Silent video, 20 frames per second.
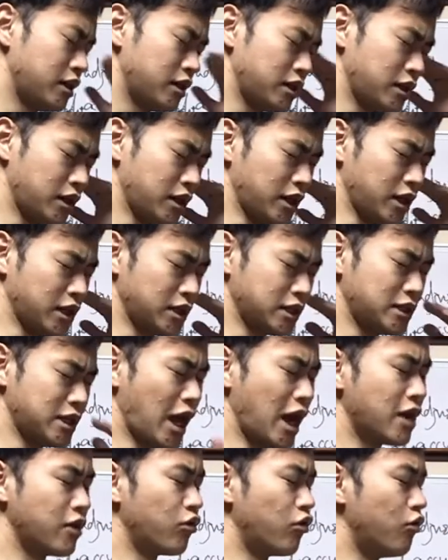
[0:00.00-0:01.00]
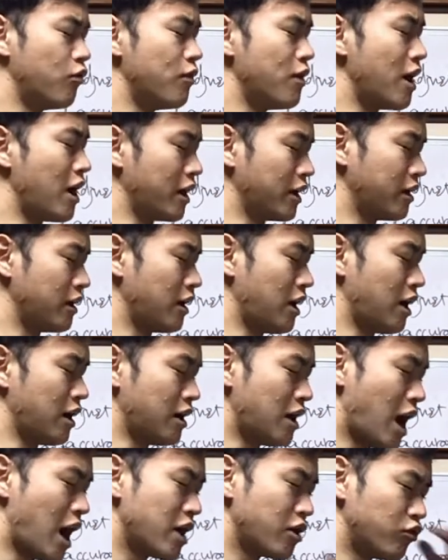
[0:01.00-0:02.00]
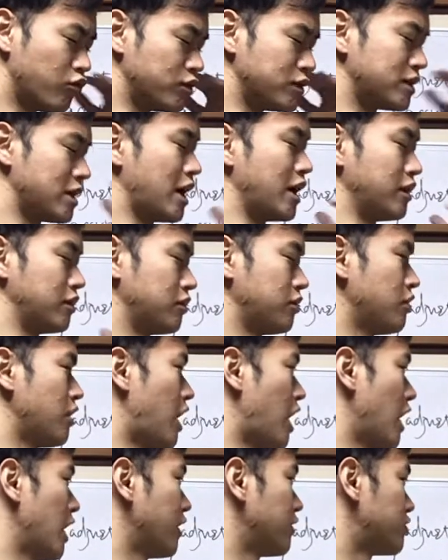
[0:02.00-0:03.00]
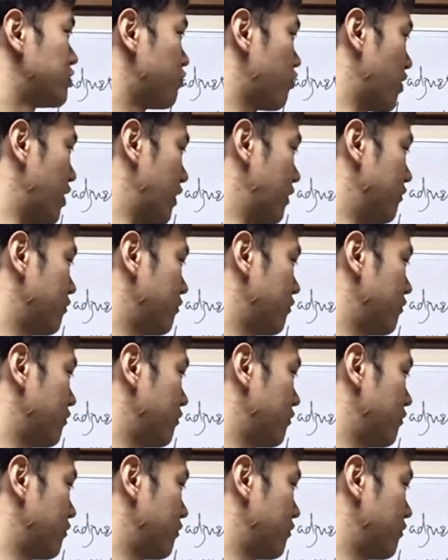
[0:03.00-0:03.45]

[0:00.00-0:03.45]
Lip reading: line of sight, I explain.